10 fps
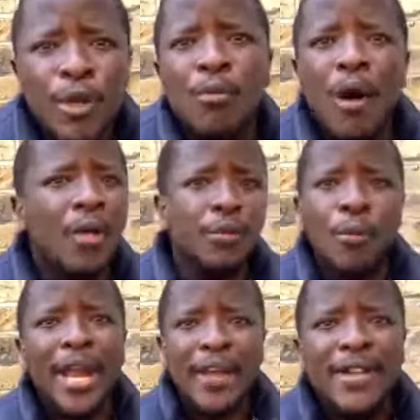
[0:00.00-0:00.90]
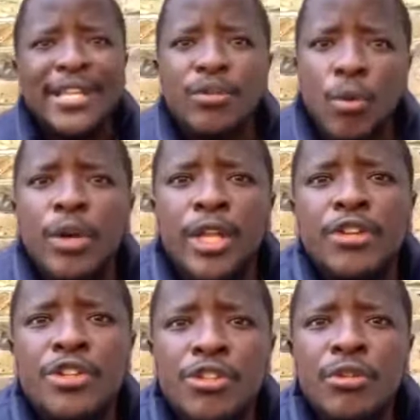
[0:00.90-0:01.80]
your wealth, or whatever he's calling you
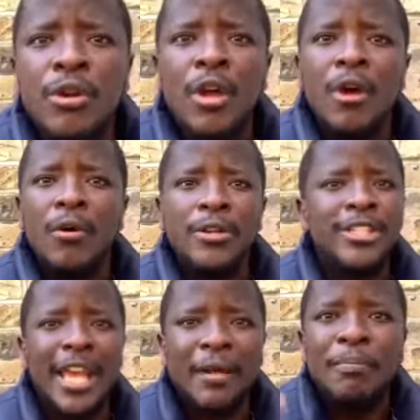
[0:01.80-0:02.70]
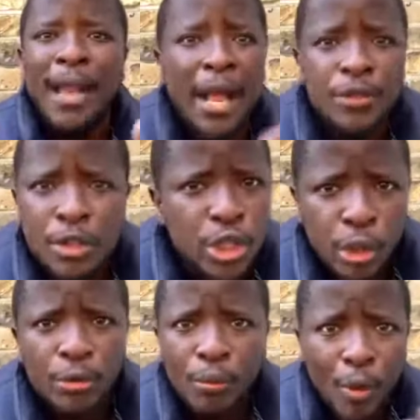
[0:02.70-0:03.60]
to do, or he's saying play with your
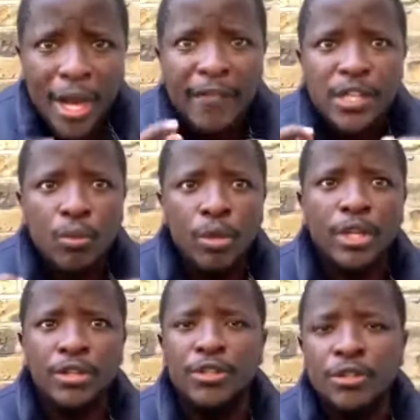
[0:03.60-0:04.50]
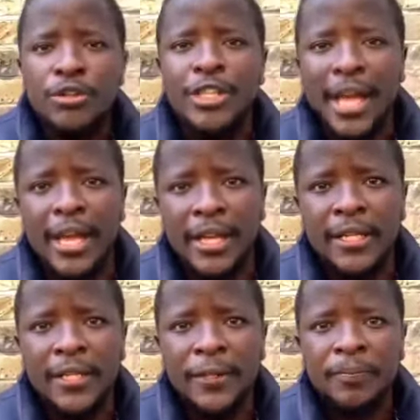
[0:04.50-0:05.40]
children, whatever he's calling you to do today,
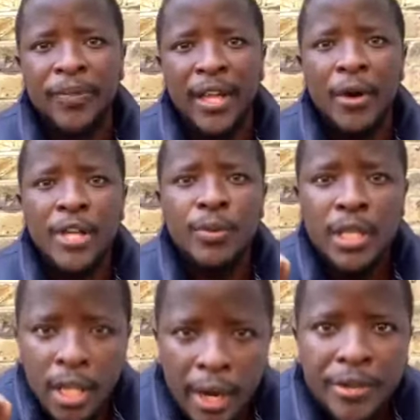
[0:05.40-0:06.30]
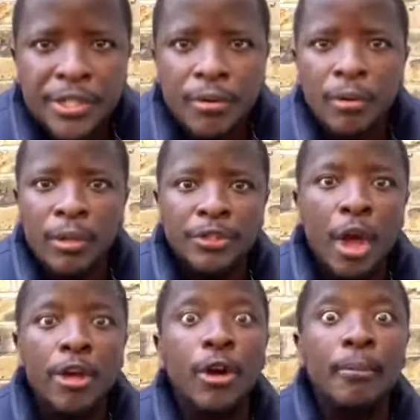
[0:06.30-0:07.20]
as we hear his call,
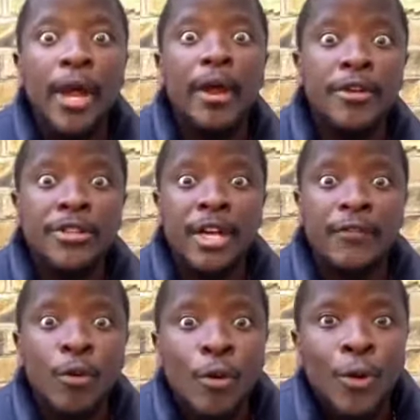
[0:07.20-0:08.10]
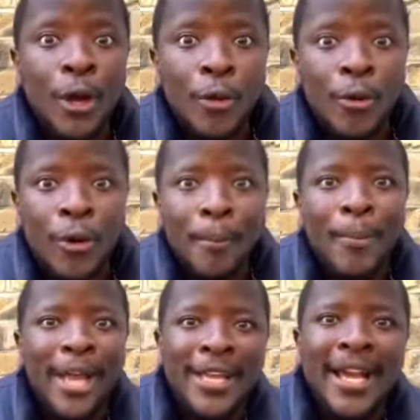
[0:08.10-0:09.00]
don't compare yourself or
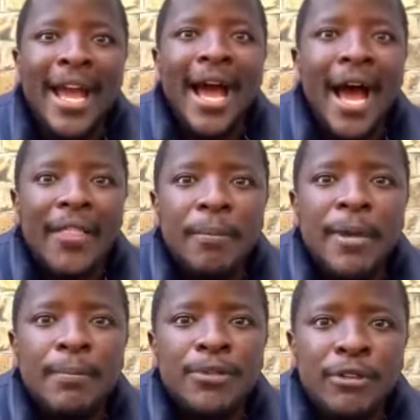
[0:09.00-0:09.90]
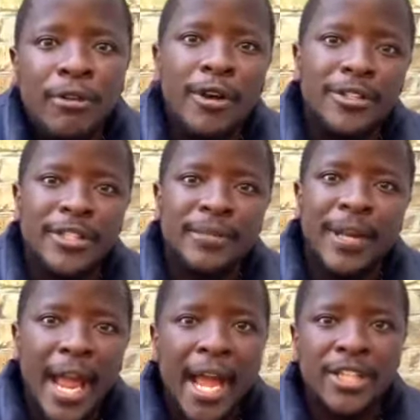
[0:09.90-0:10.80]
compare other people's crosses,
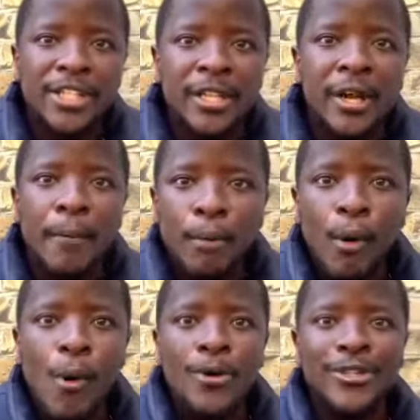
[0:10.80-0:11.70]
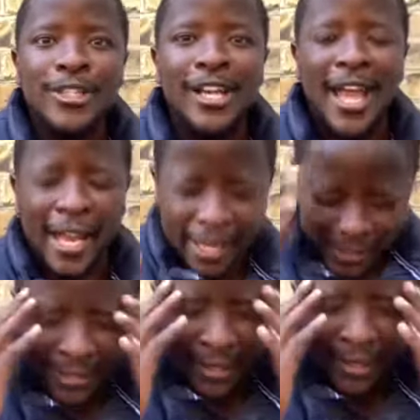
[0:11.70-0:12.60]
but actually pause and
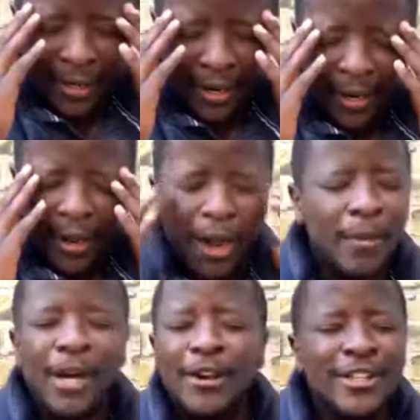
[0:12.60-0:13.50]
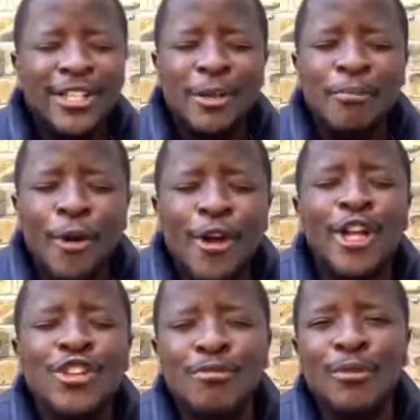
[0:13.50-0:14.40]
consider, oh my goodness, as a
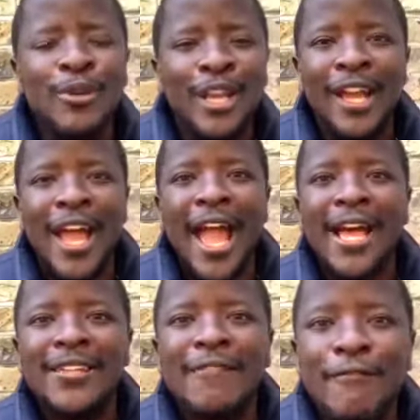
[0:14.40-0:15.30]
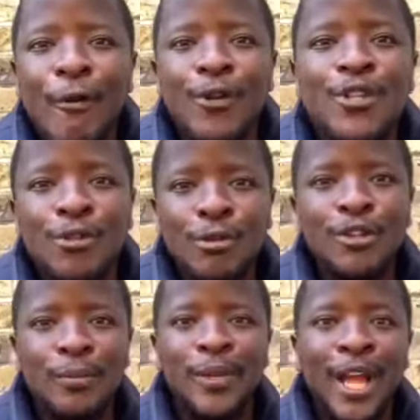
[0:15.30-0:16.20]
broken human being, as a fallen short
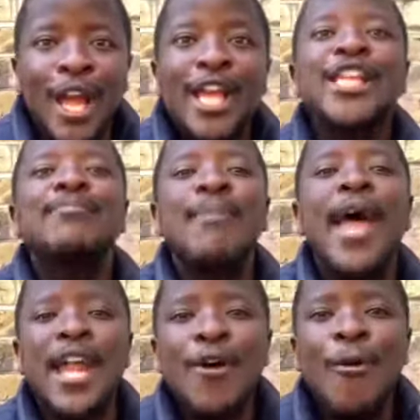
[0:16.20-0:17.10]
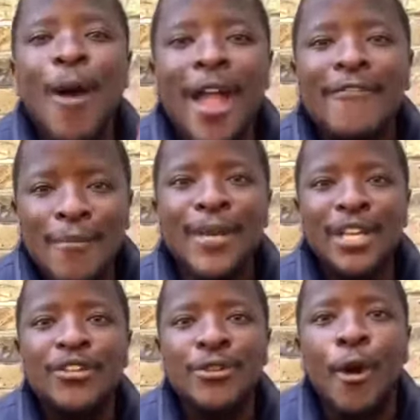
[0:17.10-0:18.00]
human being, he's made a way for me
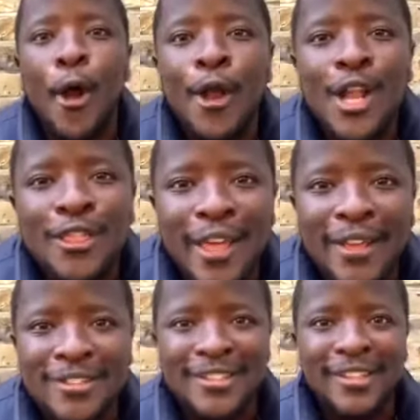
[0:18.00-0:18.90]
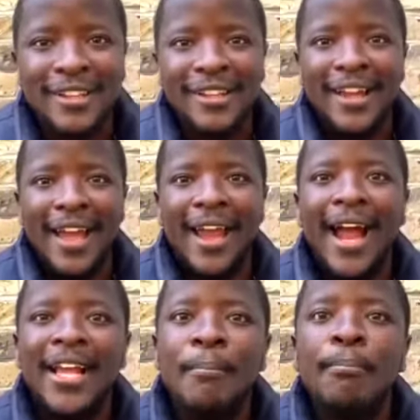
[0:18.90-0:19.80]
to do holy things, and
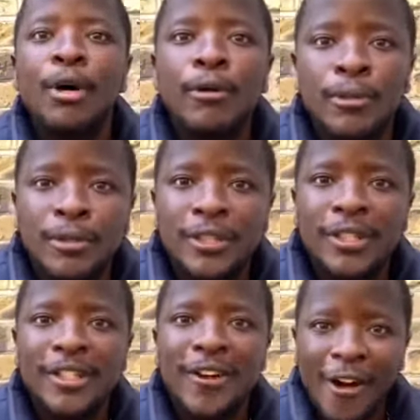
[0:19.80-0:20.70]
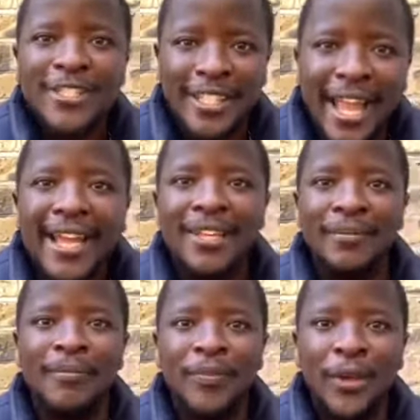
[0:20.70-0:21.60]
I can build God's
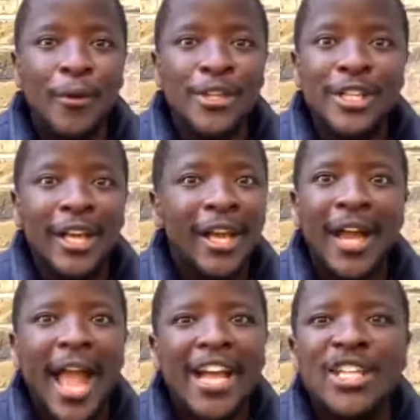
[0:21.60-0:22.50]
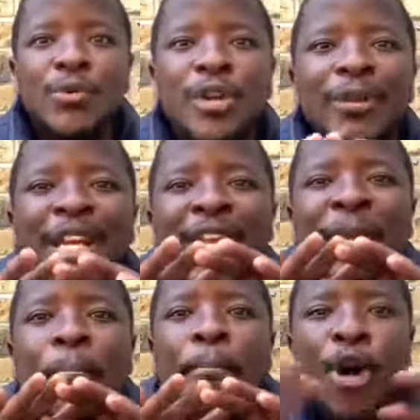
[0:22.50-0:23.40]
kingdom, which actually would have been
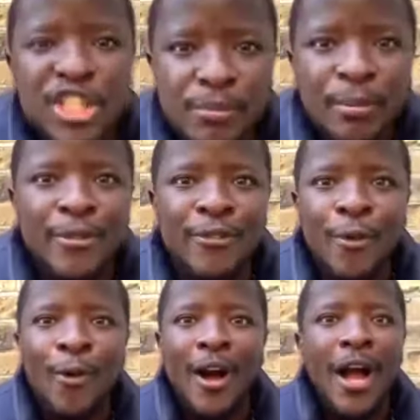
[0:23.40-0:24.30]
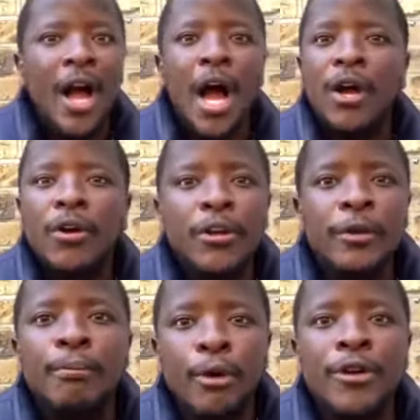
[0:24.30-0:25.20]
impossible before. I
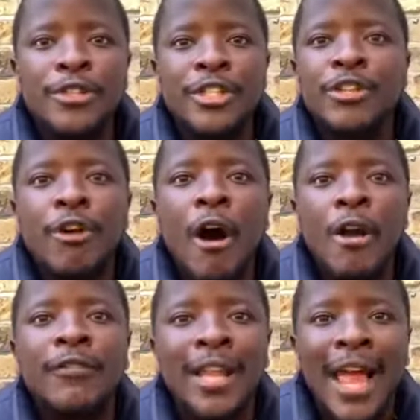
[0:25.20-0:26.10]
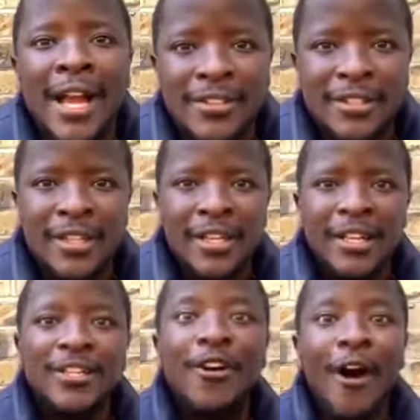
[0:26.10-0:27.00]
couldn't approach this God of light.
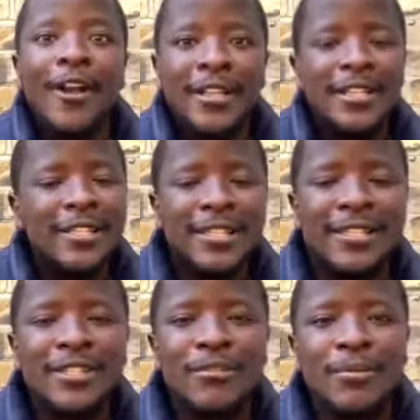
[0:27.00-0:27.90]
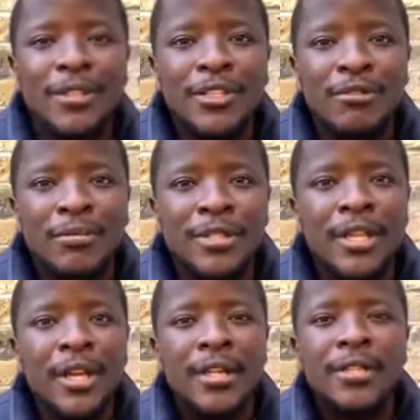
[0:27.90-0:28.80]
This God, it says in the scriptures,
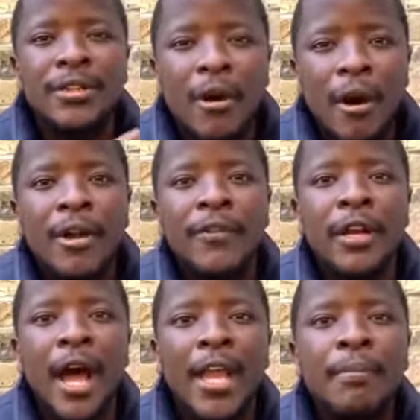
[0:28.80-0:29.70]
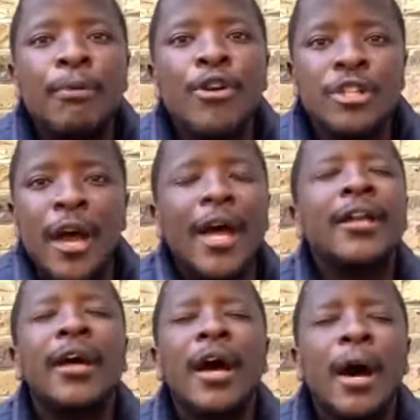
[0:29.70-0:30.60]
this God of
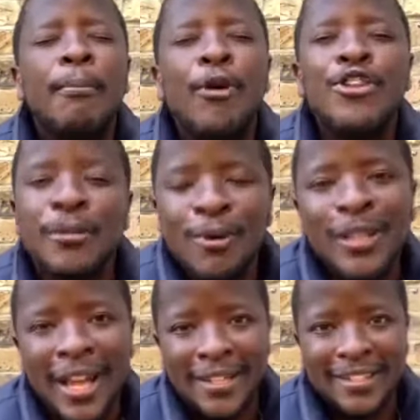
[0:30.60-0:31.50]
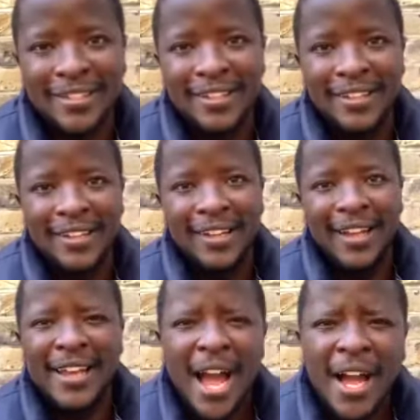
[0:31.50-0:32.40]
unapproachable light.
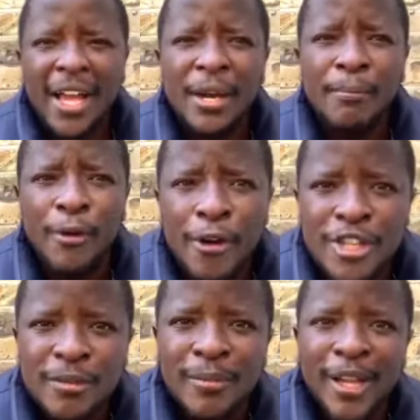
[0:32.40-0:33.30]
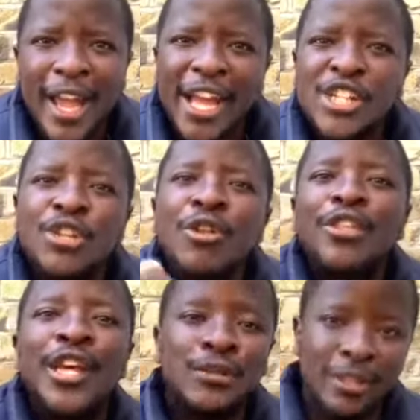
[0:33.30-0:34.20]
And now I can approach him and do
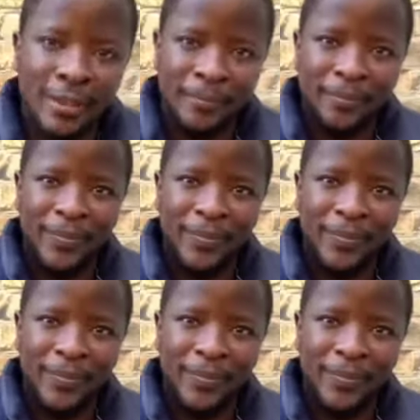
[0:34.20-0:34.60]
things with him.